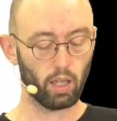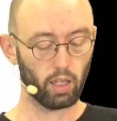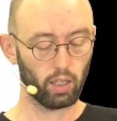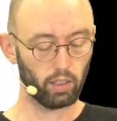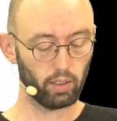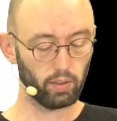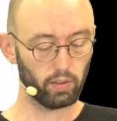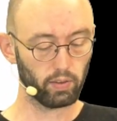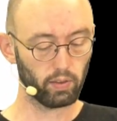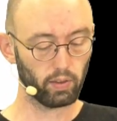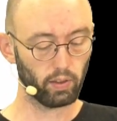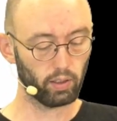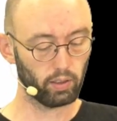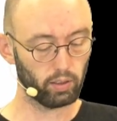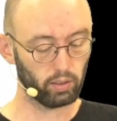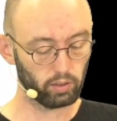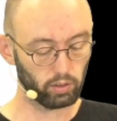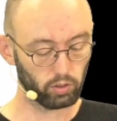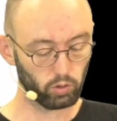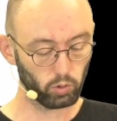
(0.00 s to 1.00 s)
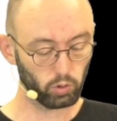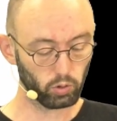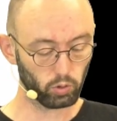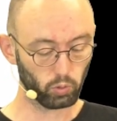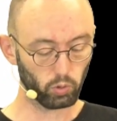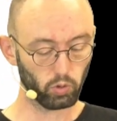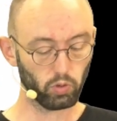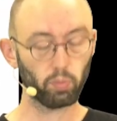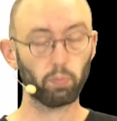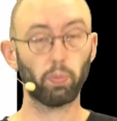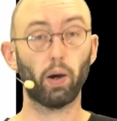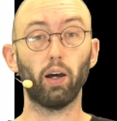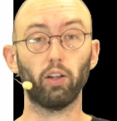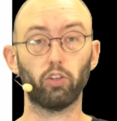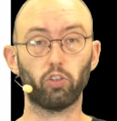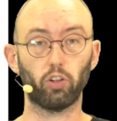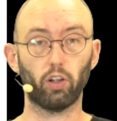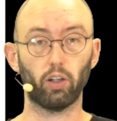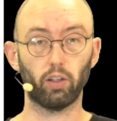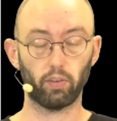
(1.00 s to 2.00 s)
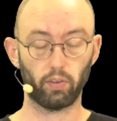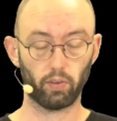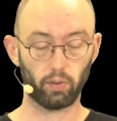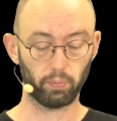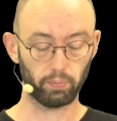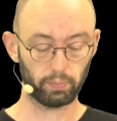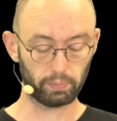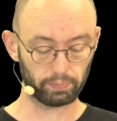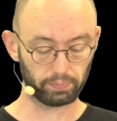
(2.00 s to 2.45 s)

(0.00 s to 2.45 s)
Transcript: is to use bar charts.